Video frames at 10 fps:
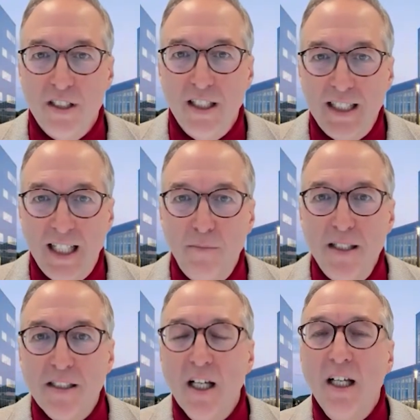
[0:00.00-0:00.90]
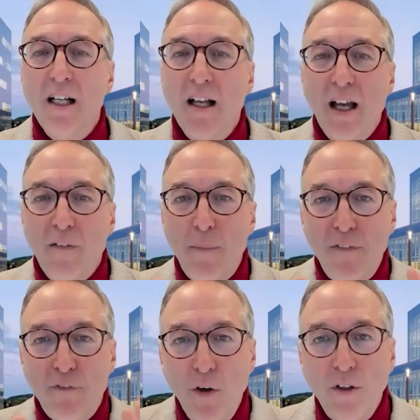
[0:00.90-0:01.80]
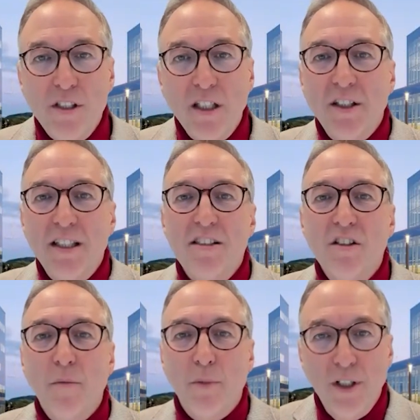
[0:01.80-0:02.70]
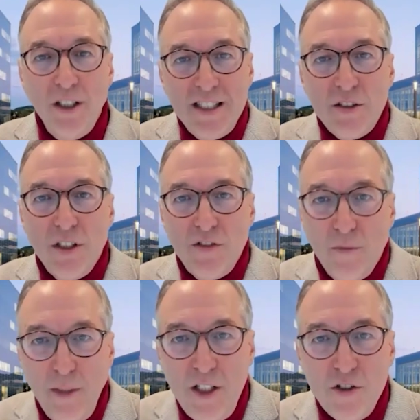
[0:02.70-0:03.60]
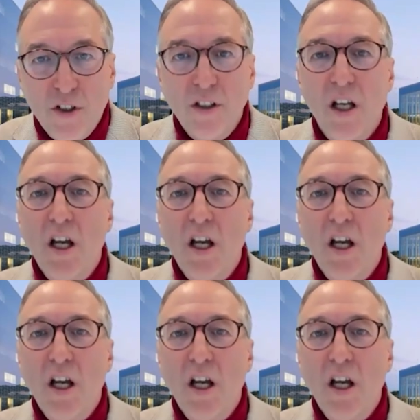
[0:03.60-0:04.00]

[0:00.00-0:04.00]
And that means by focusing on these numbers and this transformation,